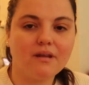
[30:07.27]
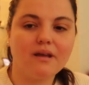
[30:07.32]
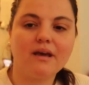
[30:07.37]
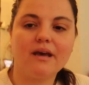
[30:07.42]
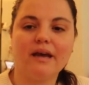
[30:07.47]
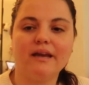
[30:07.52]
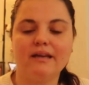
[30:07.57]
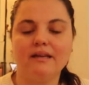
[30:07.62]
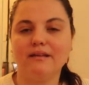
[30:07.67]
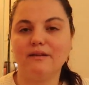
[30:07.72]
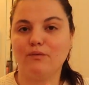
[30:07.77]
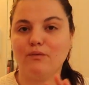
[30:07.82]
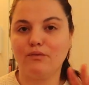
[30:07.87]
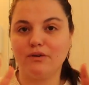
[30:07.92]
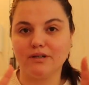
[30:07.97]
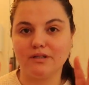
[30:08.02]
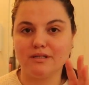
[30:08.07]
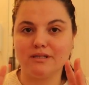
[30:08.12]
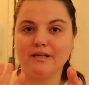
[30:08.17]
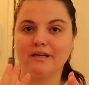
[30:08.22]
kind of the
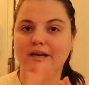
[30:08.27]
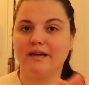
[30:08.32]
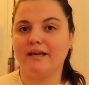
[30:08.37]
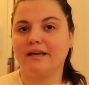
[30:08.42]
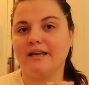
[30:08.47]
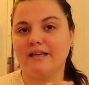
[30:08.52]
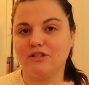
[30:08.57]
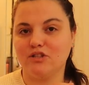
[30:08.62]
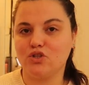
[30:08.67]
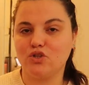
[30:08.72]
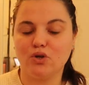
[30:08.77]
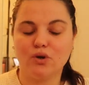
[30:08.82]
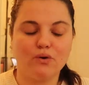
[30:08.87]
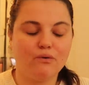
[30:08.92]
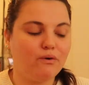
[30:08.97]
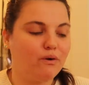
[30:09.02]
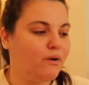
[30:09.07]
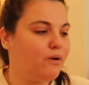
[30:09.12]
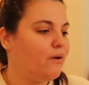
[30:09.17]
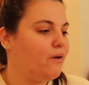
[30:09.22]
first thing I can show
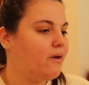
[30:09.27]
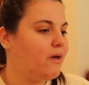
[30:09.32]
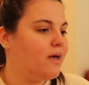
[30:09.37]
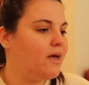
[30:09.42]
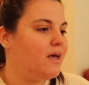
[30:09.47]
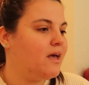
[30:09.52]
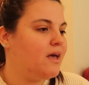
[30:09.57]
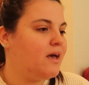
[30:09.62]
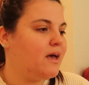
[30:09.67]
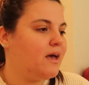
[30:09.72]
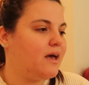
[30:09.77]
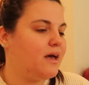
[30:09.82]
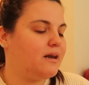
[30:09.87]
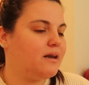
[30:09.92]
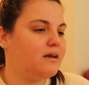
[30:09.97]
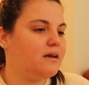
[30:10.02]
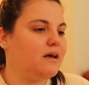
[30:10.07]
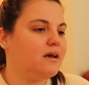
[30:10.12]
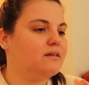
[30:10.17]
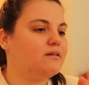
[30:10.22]
you. And
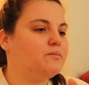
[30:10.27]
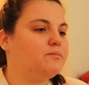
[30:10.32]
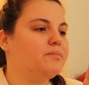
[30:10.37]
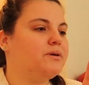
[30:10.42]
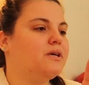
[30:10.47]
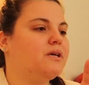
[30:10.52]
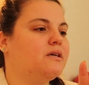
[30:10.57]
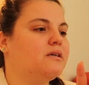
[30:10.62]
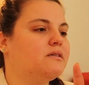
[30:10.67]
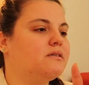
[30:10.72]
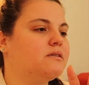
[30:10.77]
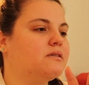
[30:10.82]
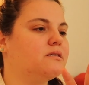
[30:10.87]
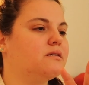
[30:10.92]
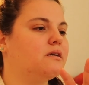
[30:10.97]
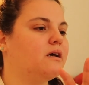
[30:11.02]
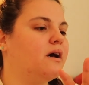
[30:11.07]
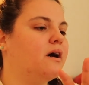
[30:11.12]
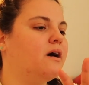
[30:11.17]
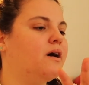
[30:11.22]
another piece,
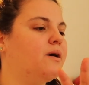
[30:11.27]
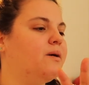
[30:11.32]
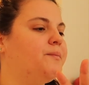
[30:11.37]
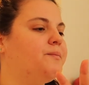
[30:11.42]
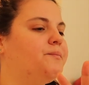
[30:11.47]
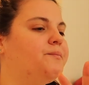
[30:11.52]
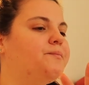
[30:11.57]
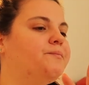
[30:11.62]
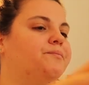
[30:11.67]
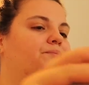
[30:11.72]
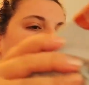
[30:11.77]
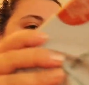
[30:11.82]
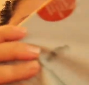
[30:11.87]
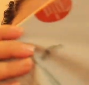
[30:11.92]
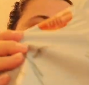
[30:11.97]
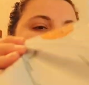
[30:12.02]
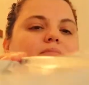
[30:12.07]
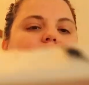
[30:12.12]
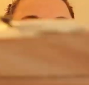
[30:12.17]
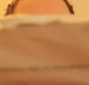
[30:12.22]

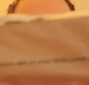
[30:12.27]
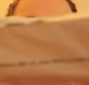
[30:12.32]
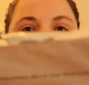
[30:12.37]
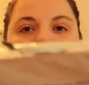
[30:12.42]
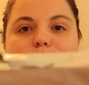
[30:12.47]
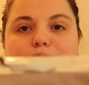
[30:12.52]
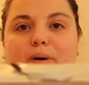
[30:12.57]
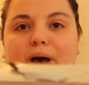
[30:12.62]
this